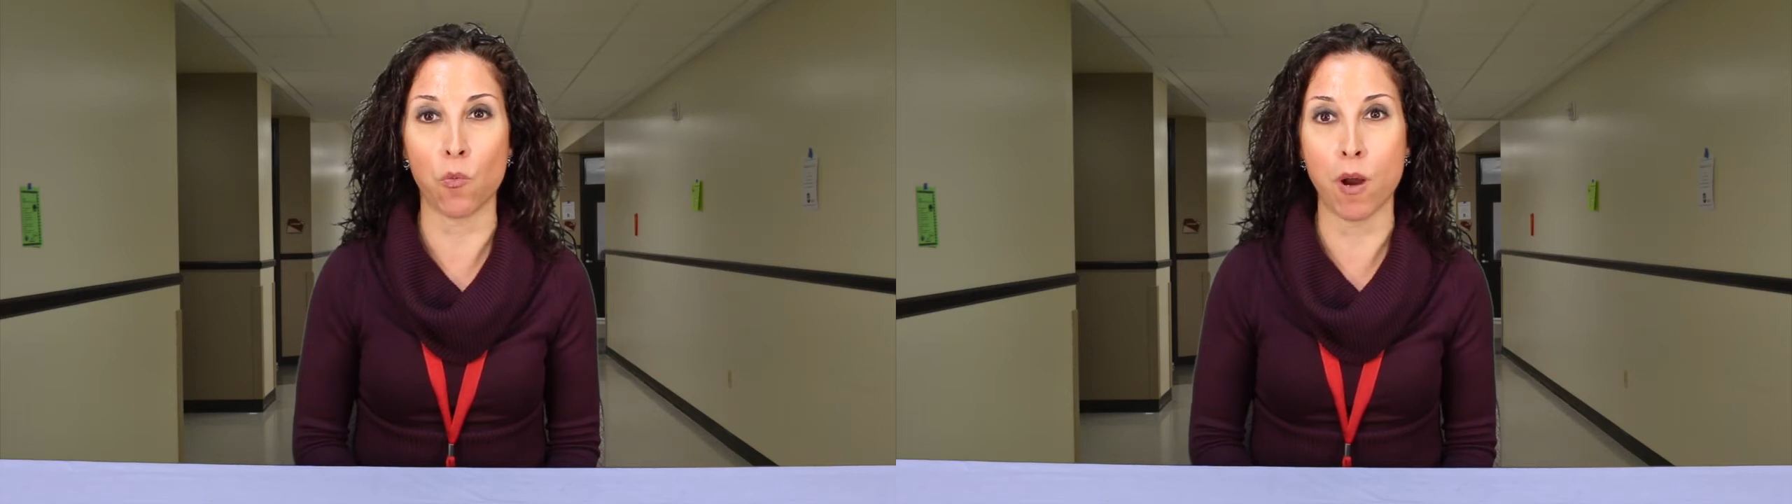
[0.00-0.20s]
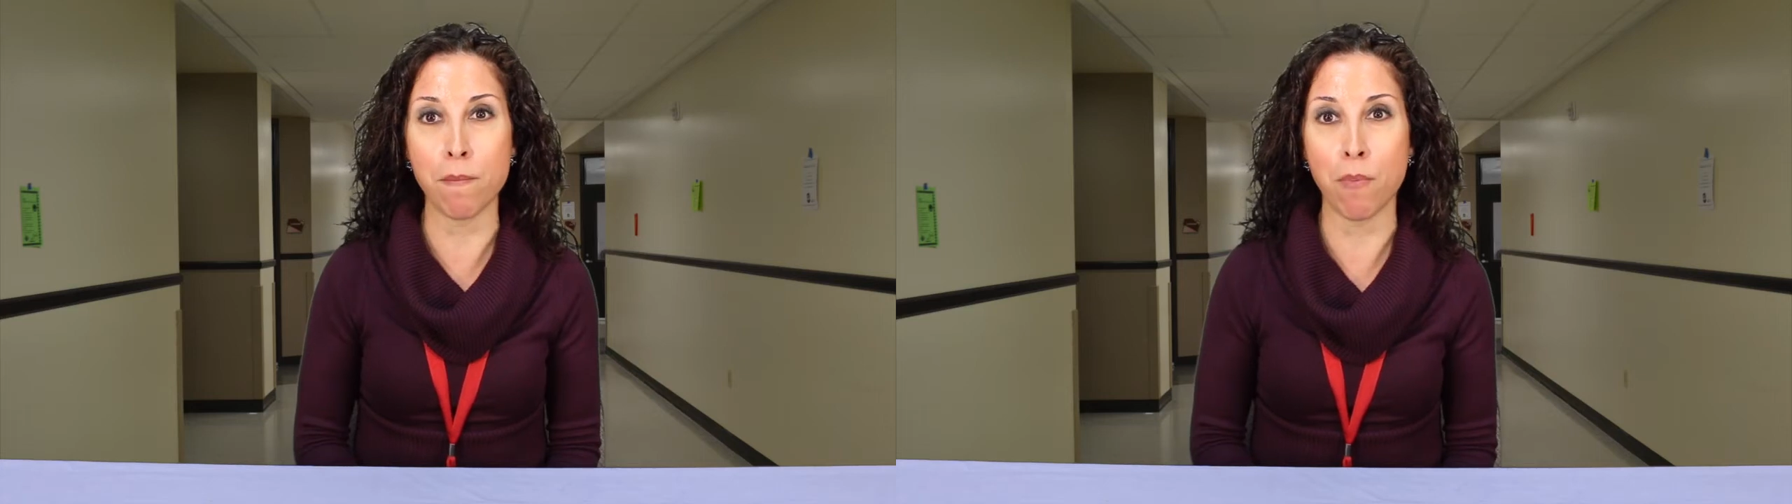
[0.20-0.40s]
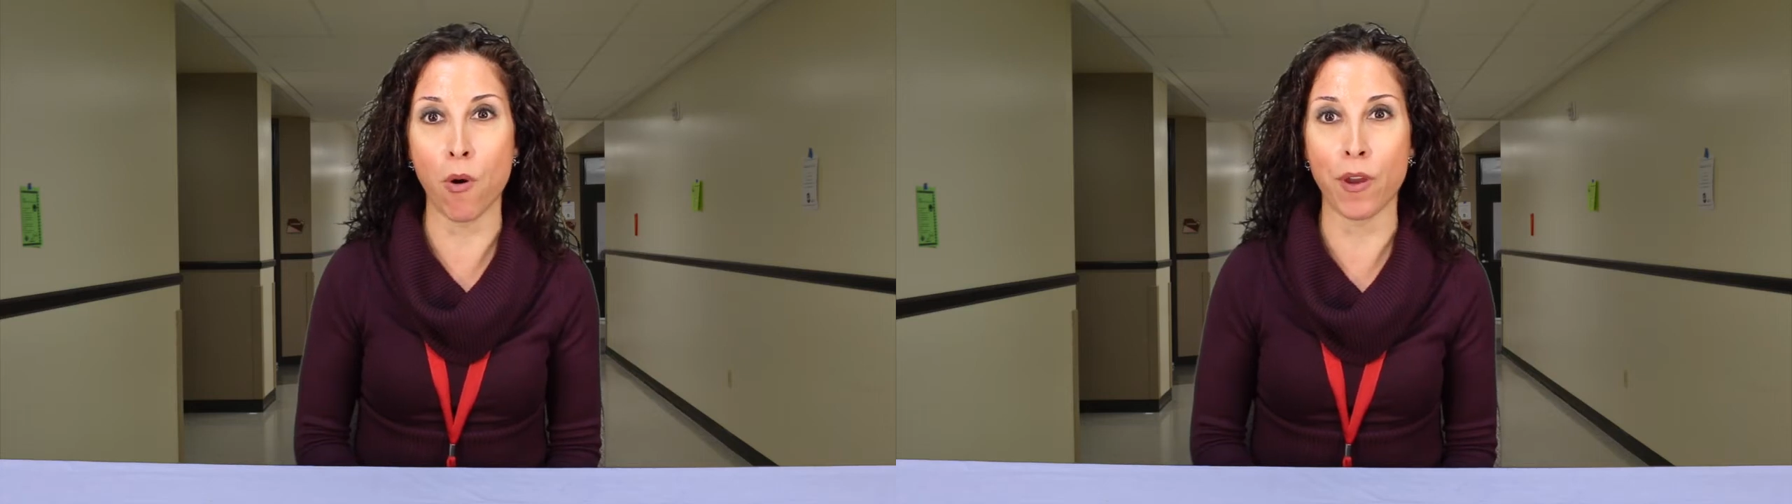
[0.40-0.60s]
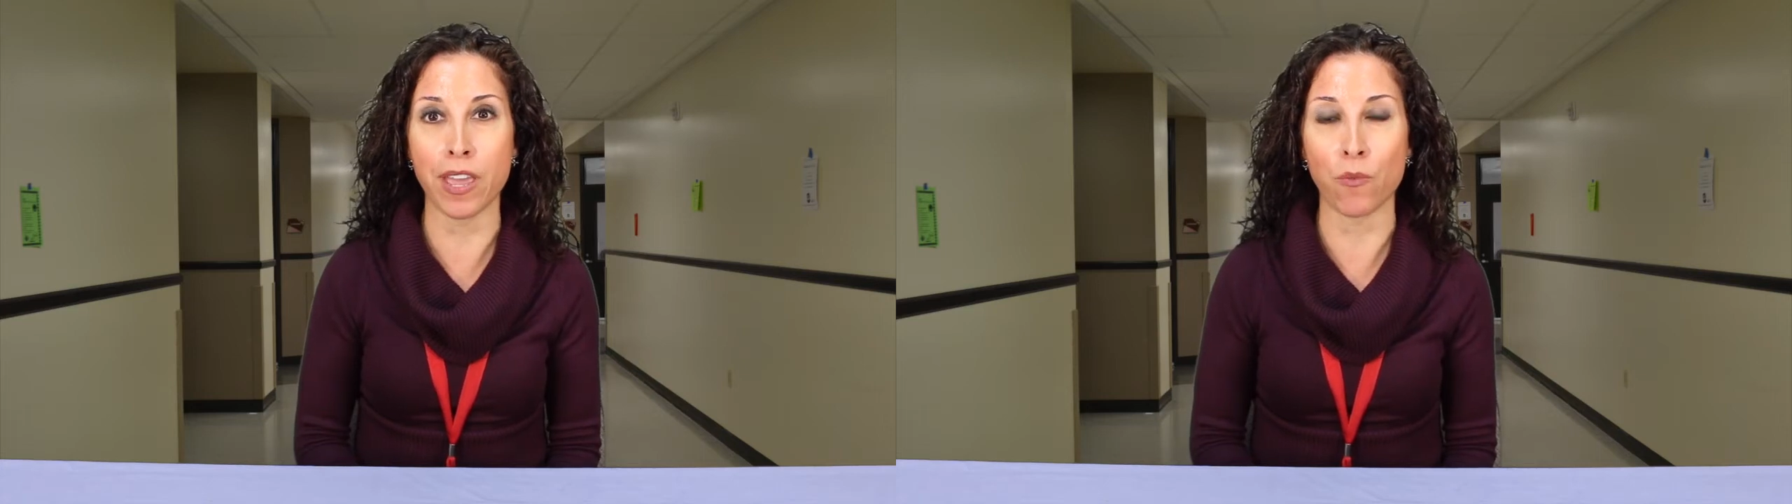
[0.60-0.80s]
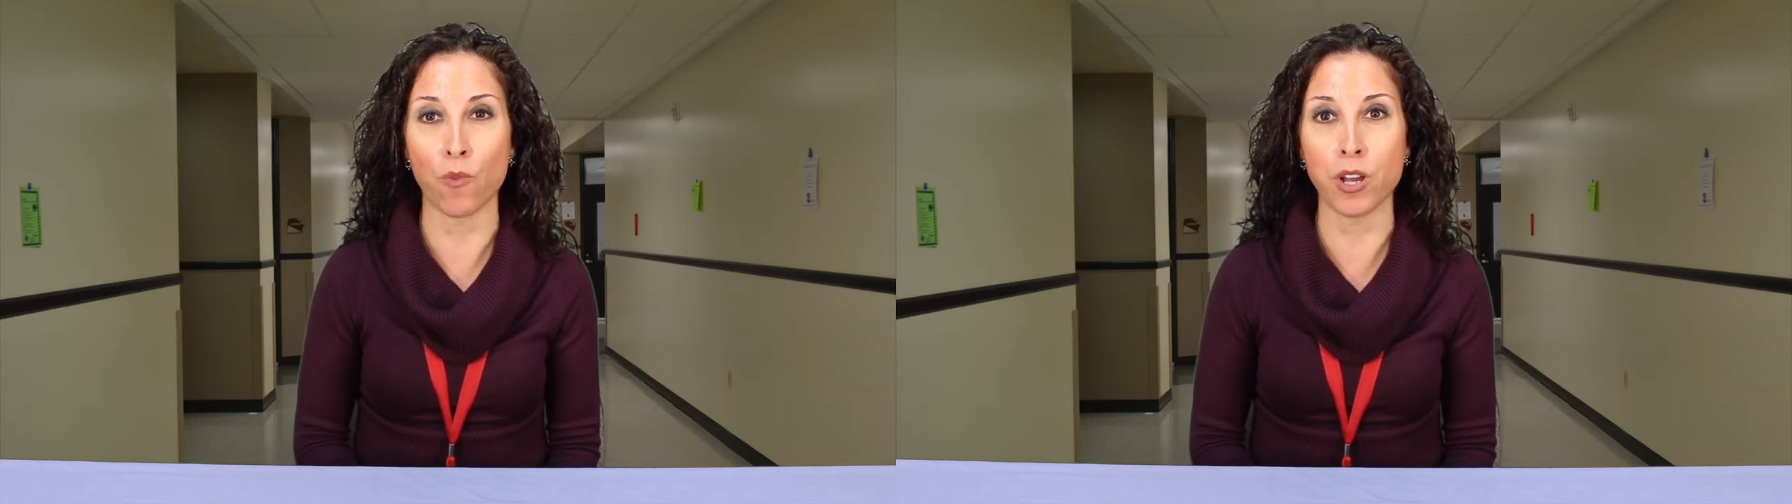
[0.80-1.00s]
one boy
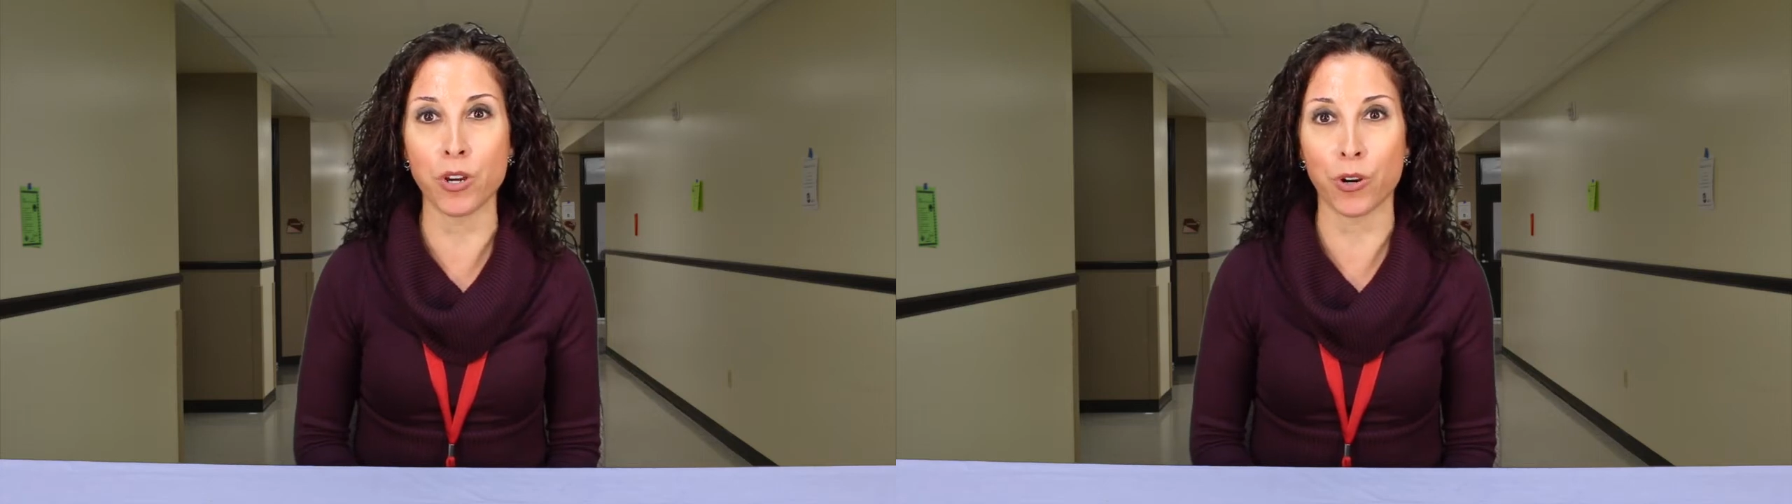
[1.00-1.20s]
and one